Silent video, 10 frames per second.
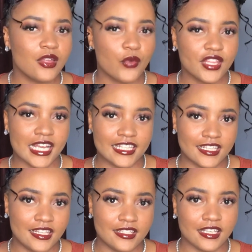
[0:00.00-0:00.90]
when I
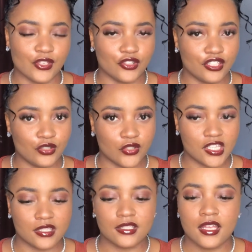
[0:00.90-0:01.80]
did this and you didn't do
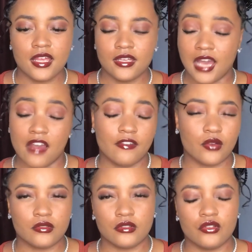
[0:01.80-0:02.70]
this, I
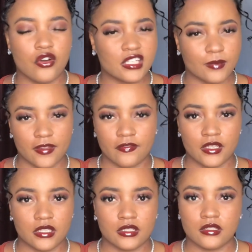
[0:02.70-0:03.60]
felt you hurt my
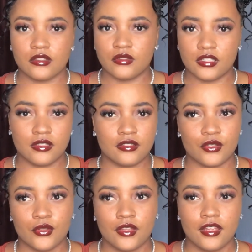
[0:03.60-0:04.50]
feelings. You did this.
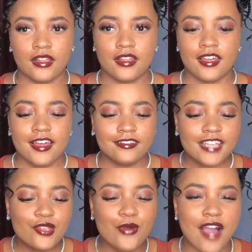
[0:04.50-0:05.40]

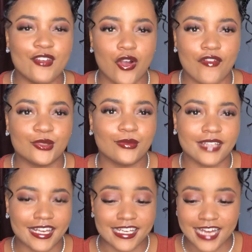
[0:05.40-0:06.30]
Then you have a conversation
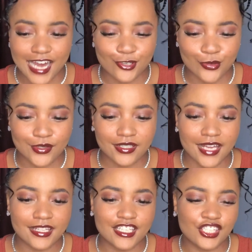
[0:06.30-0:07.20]
like an adult
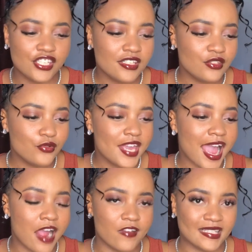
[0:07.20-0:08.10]
and then you hear
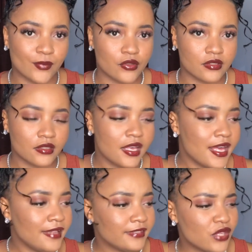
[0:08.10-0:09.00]
her response.
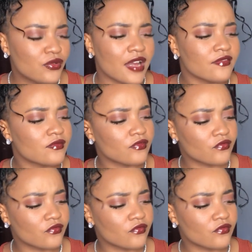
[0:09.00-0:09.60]
Then you can